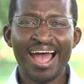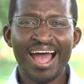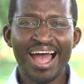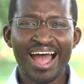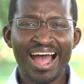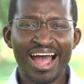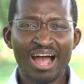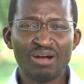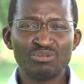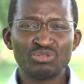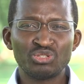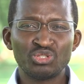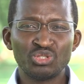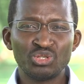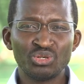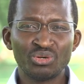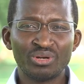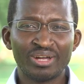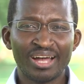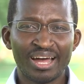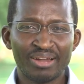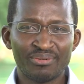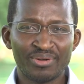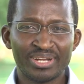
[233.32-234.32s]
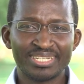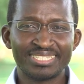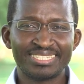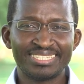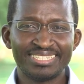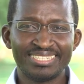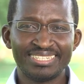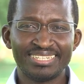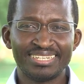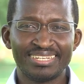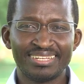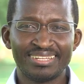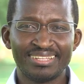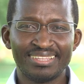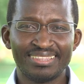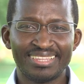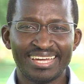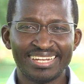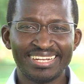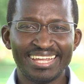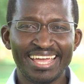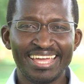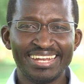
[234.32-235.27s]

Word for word: how do you guarantee that